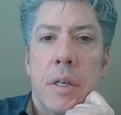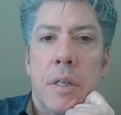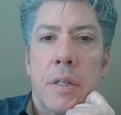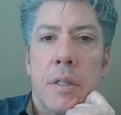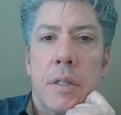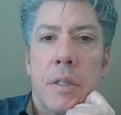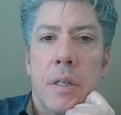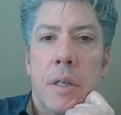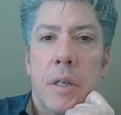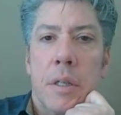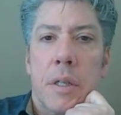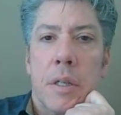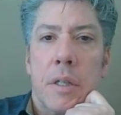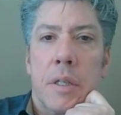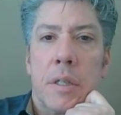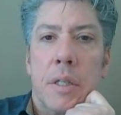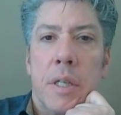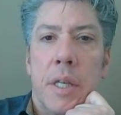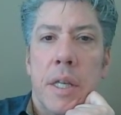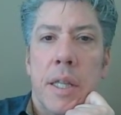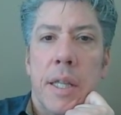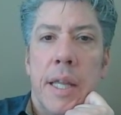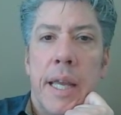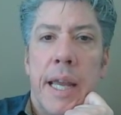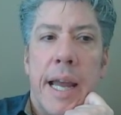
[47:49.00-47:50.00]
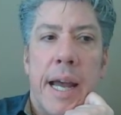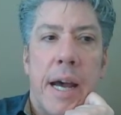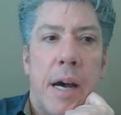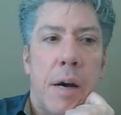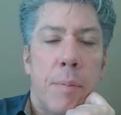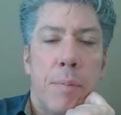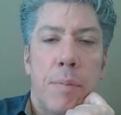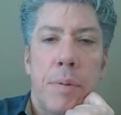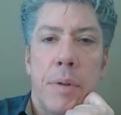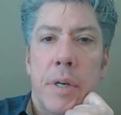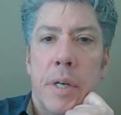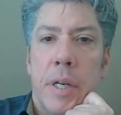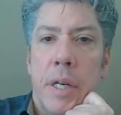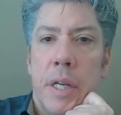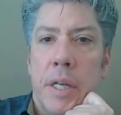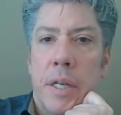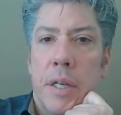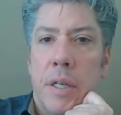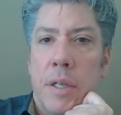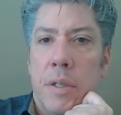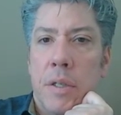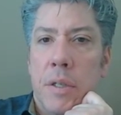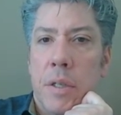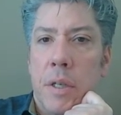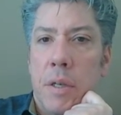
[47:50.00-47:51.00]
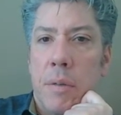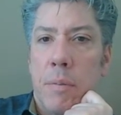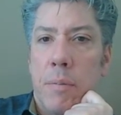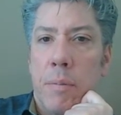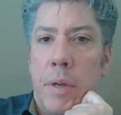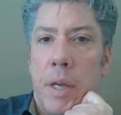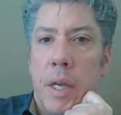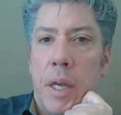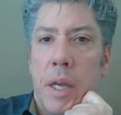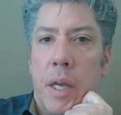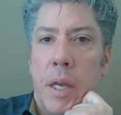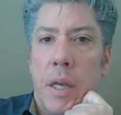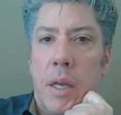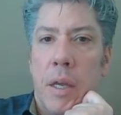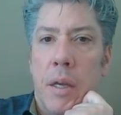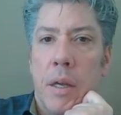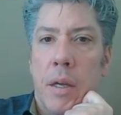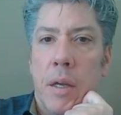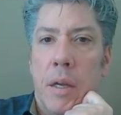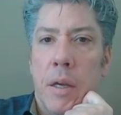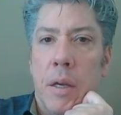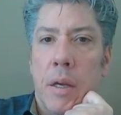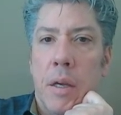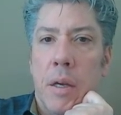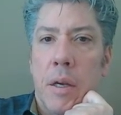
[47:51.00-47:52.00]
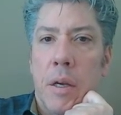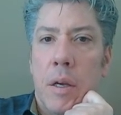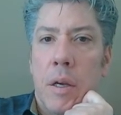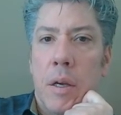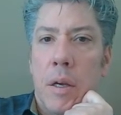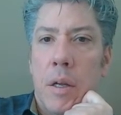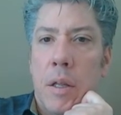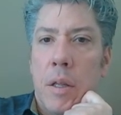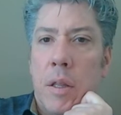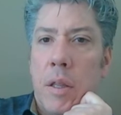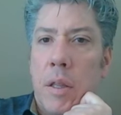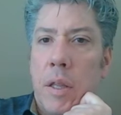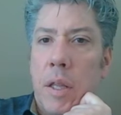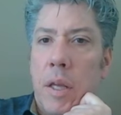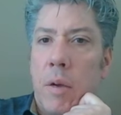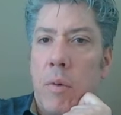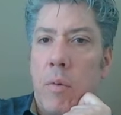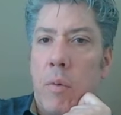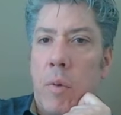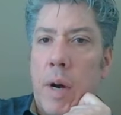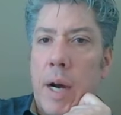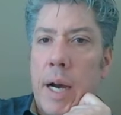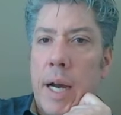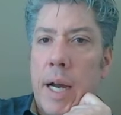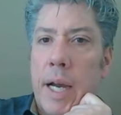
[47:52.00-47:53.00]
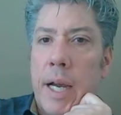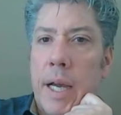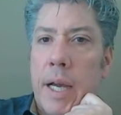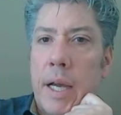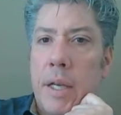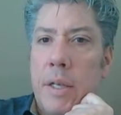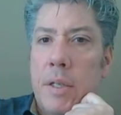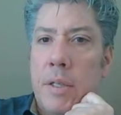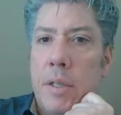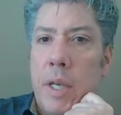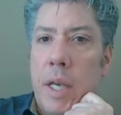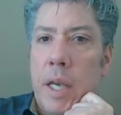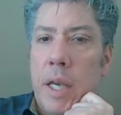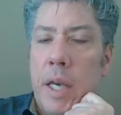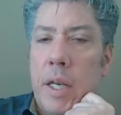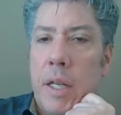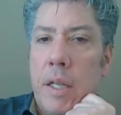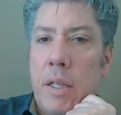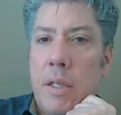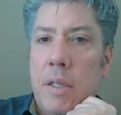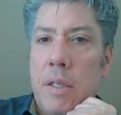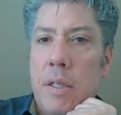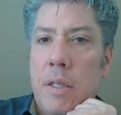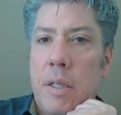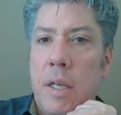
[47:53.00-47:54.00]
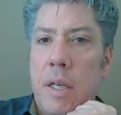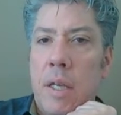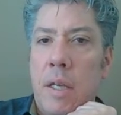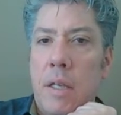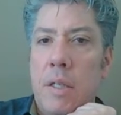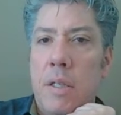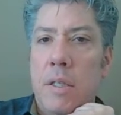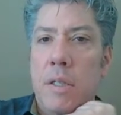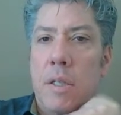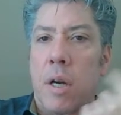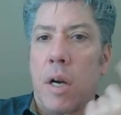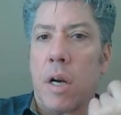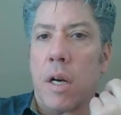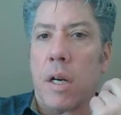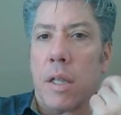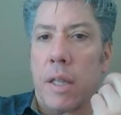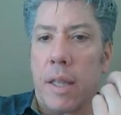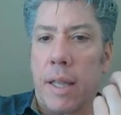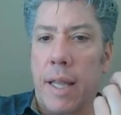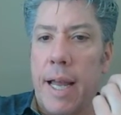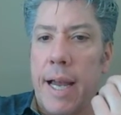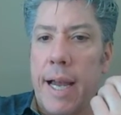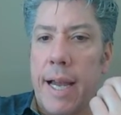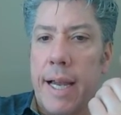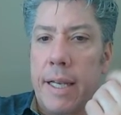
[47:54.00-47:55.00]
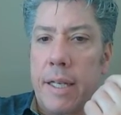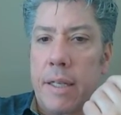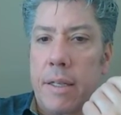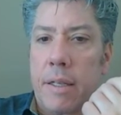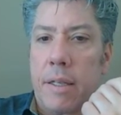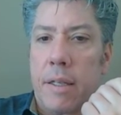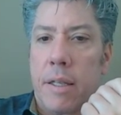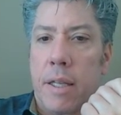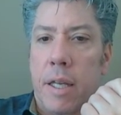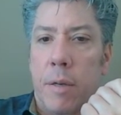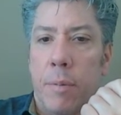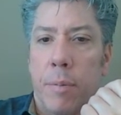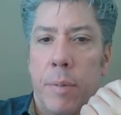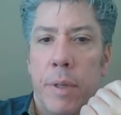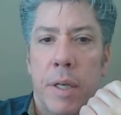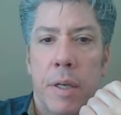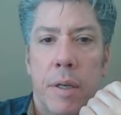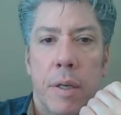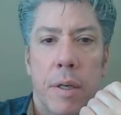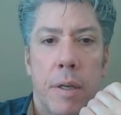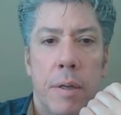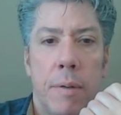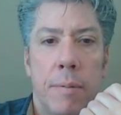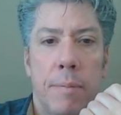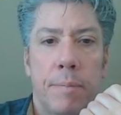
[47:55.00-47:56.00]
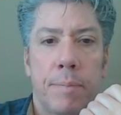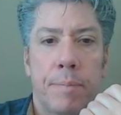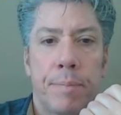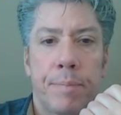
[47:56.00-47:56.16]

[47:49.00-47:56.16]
So let's see, the output is going to be the Y's and it's the start light. That'll be good.